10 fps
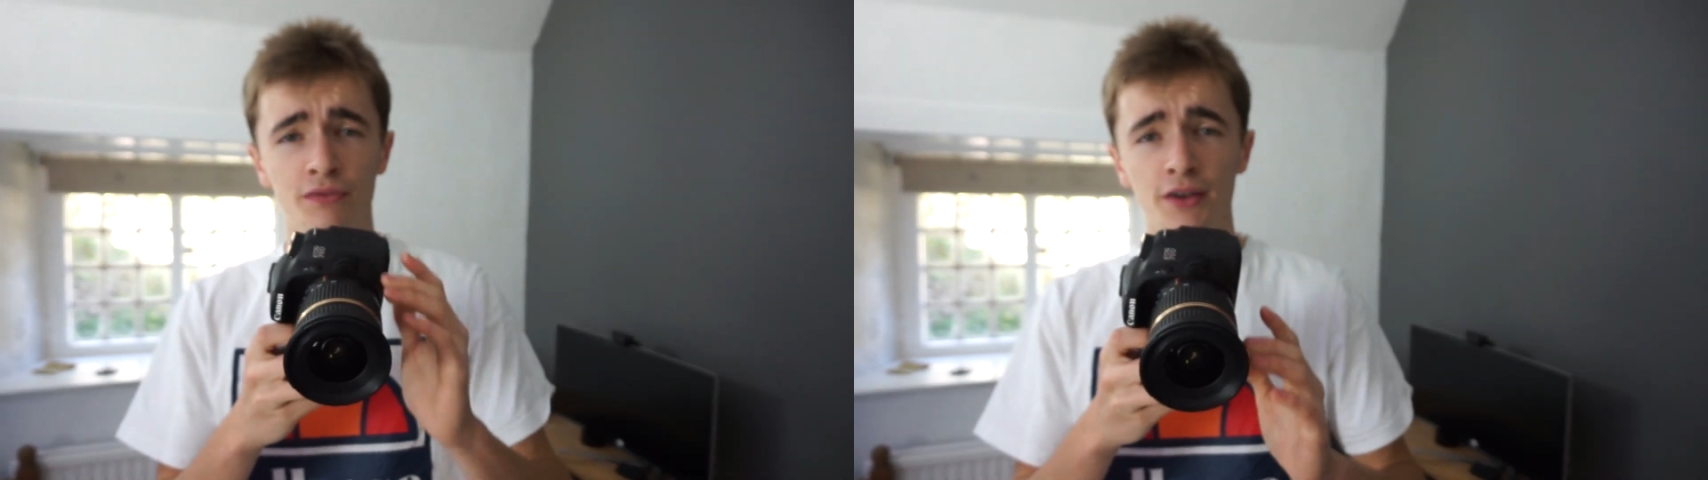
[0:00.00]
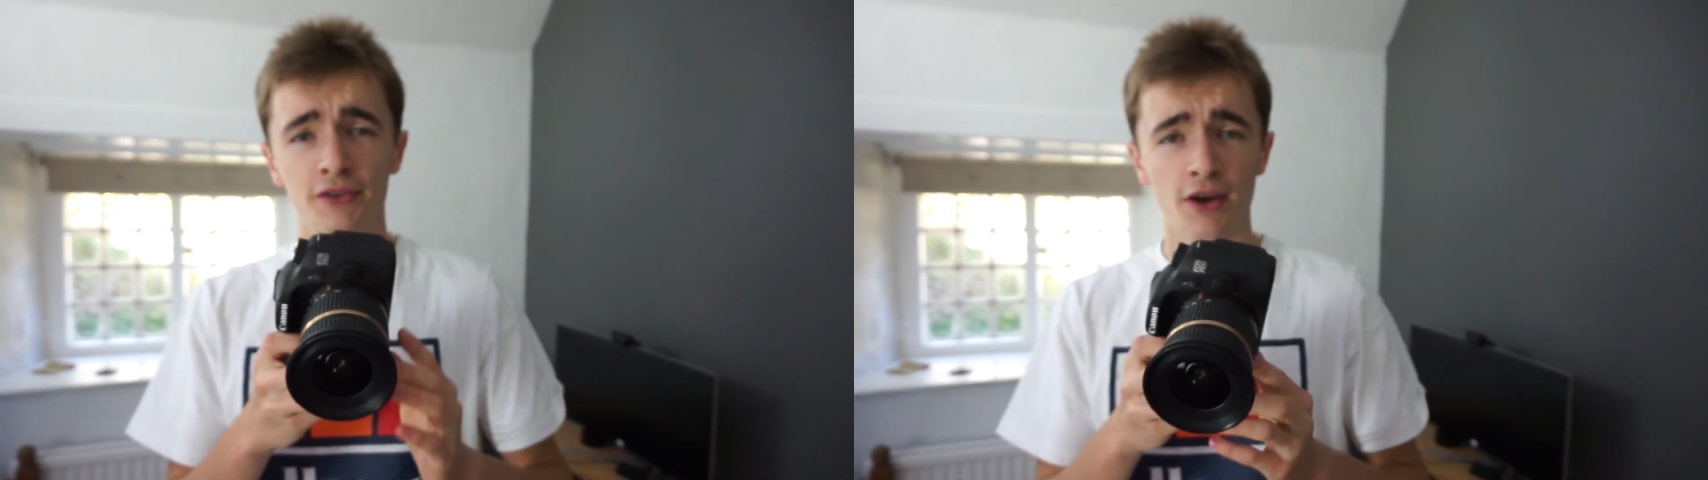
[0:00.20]

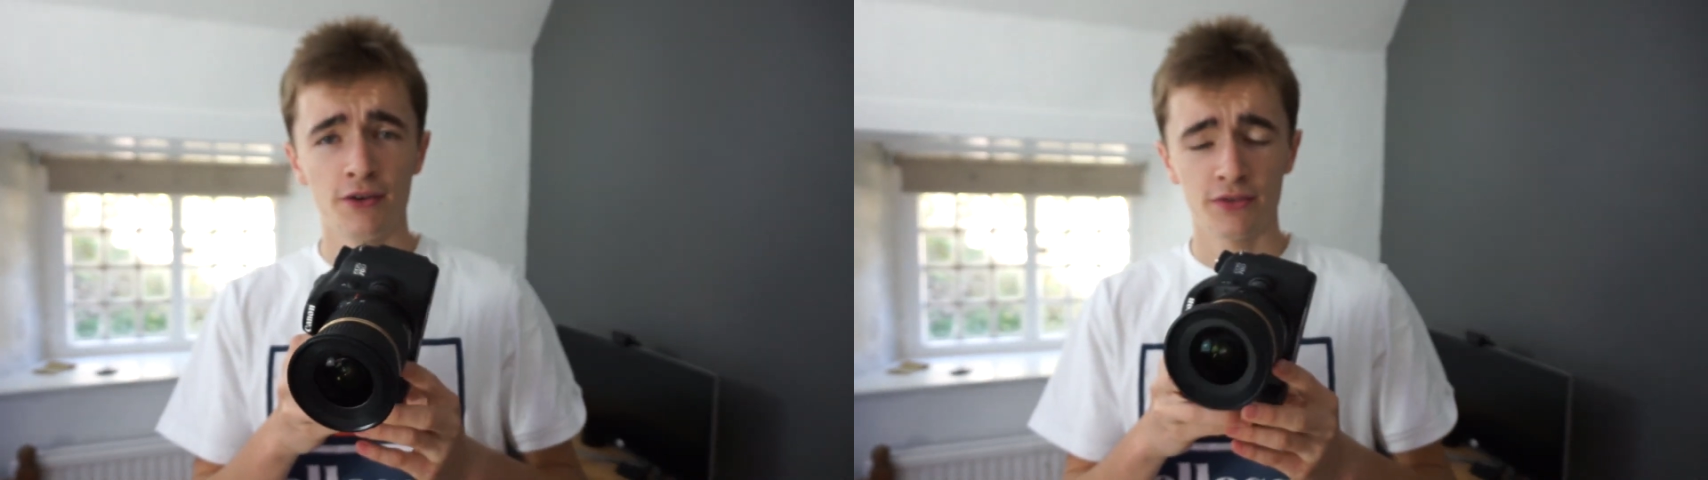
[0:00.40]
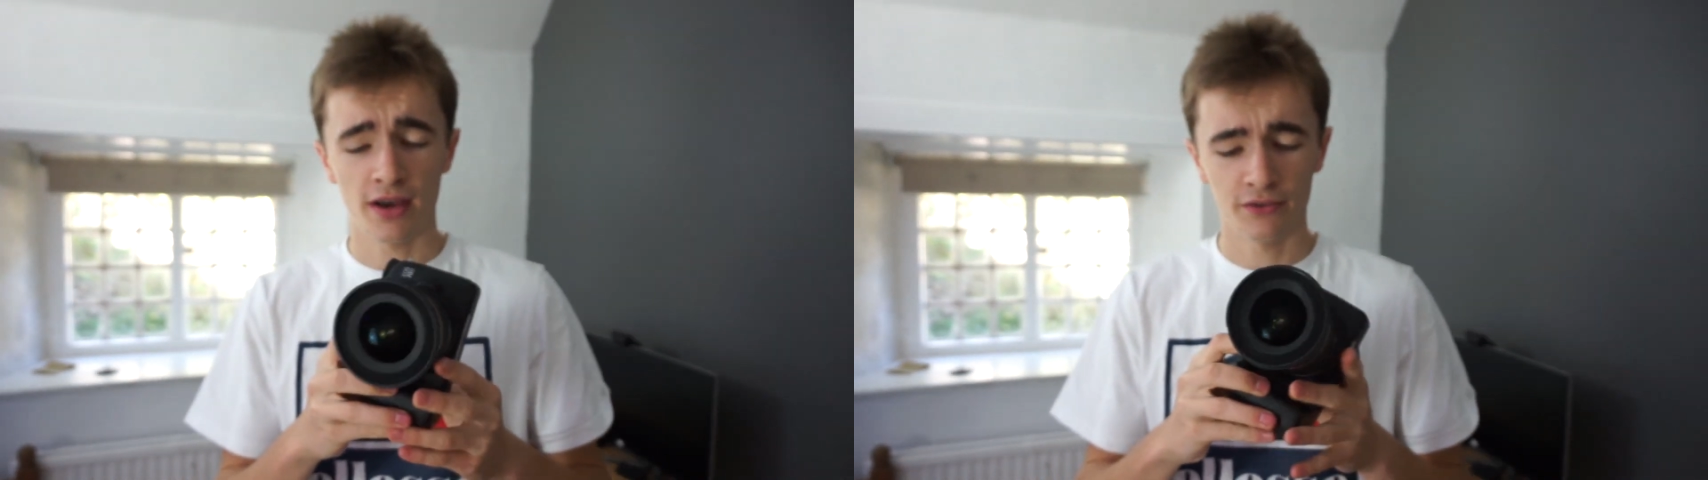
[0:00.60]

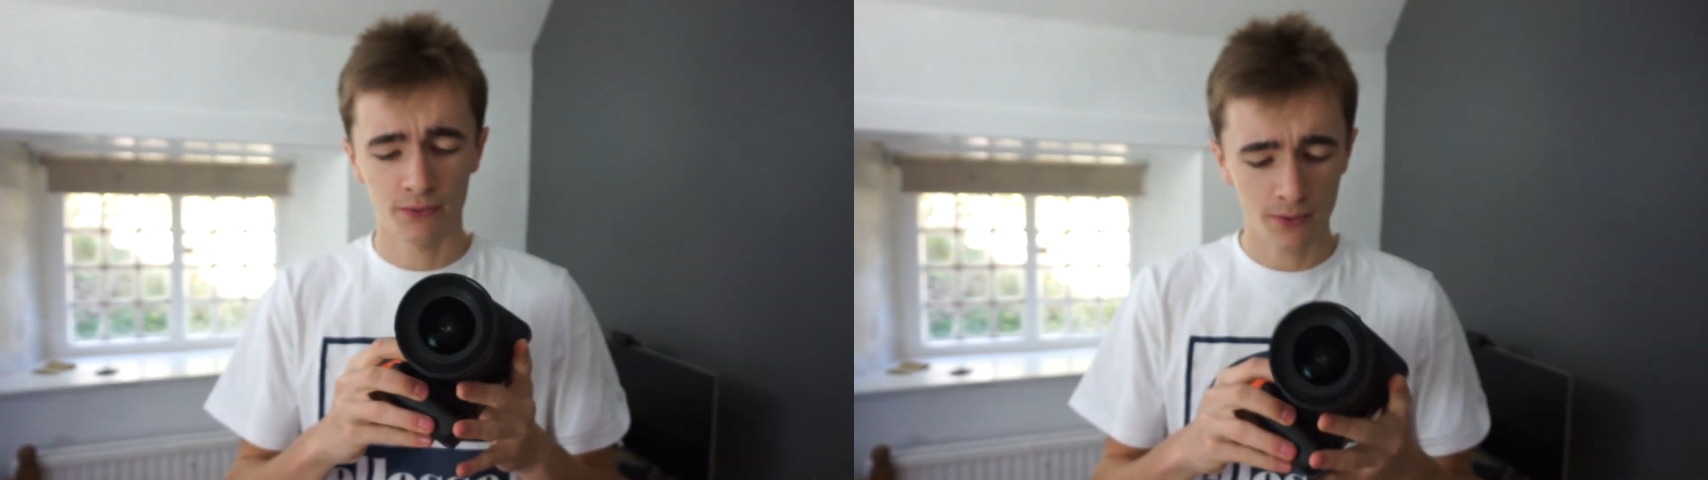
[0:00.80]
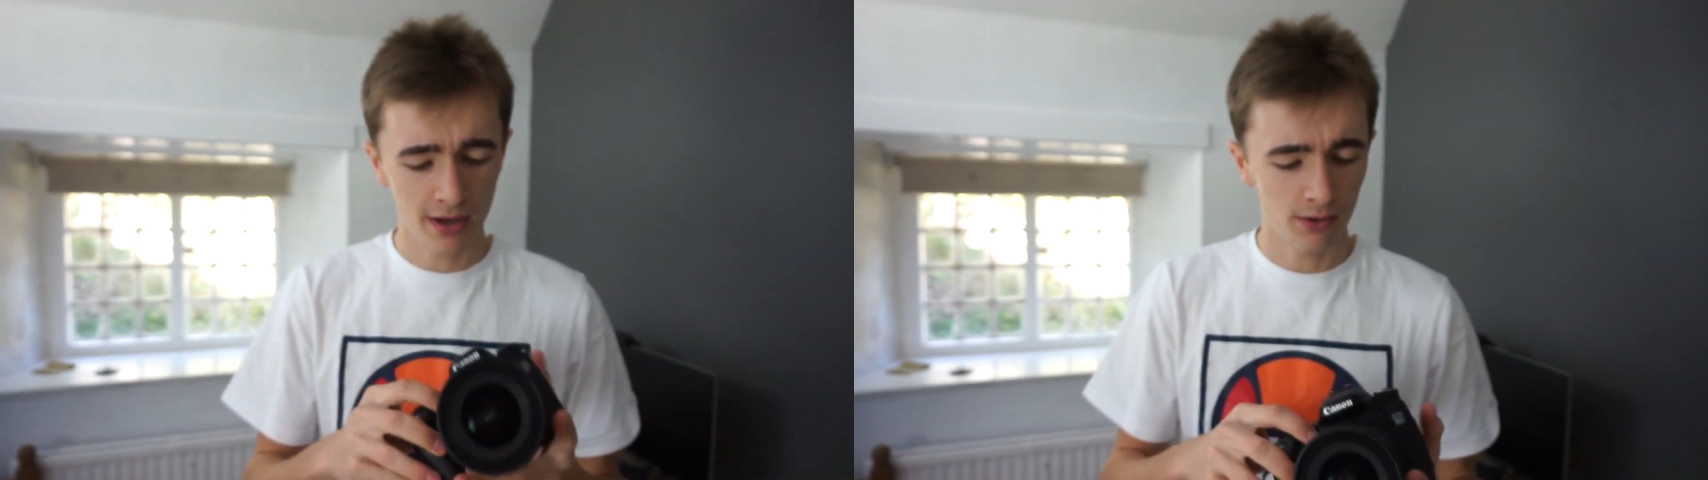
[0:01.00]
photos as
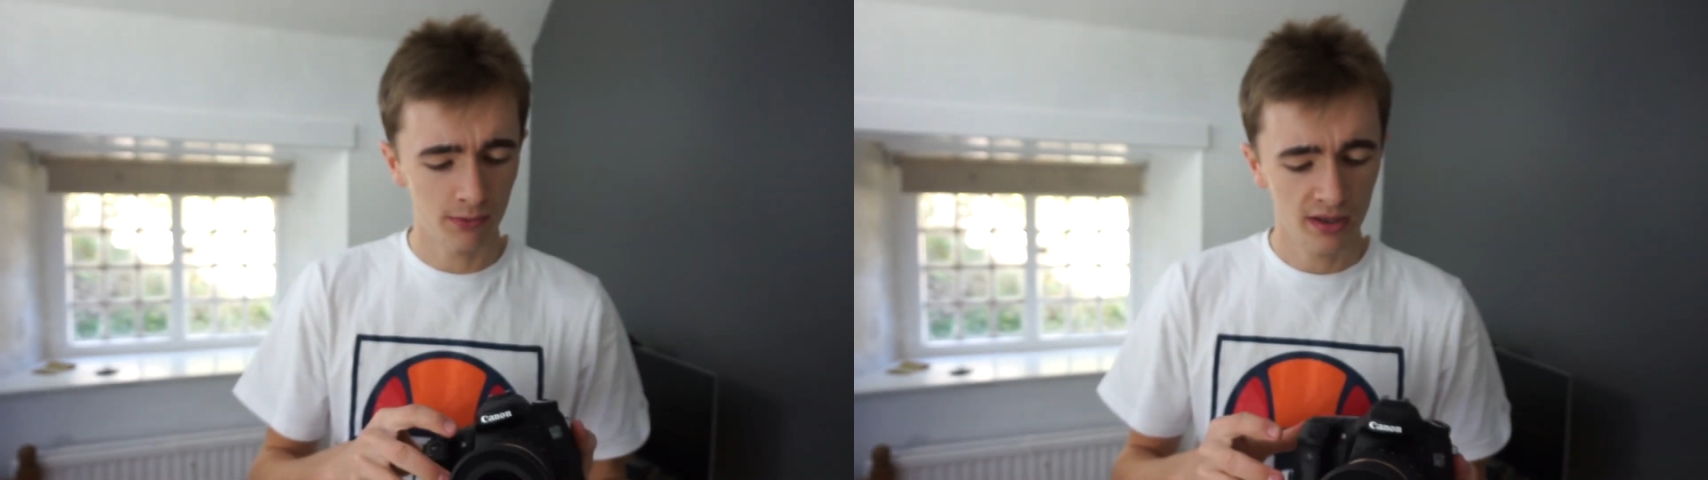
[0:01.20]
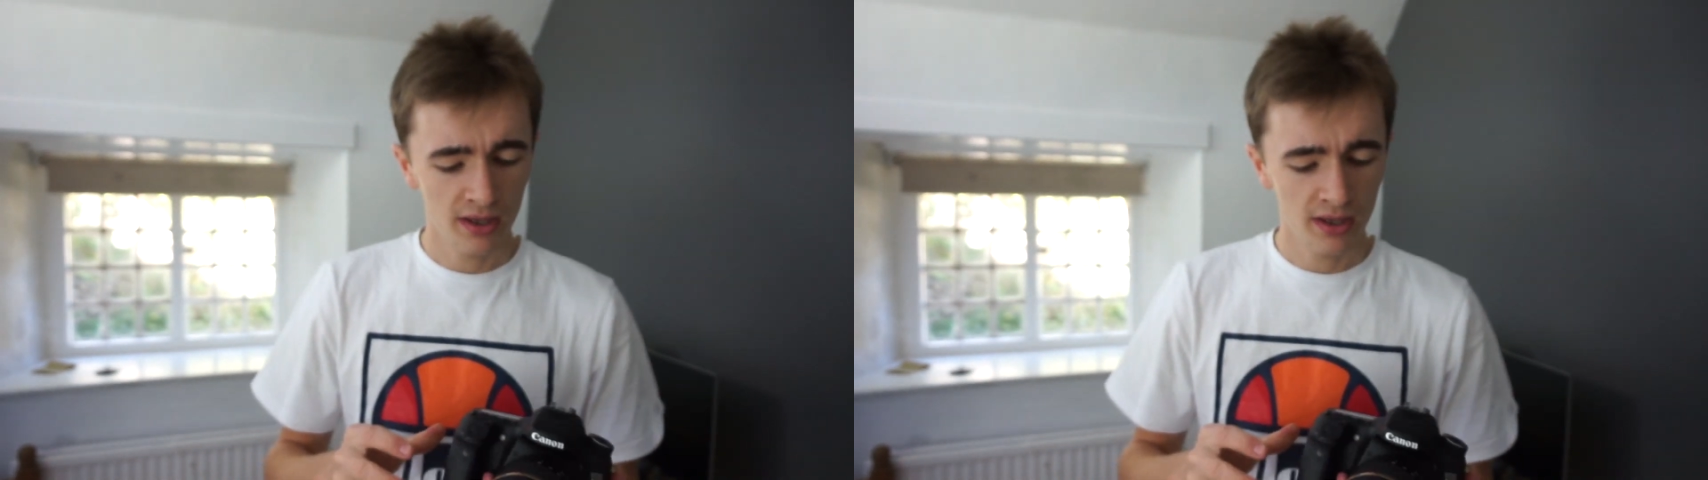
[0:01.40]
well.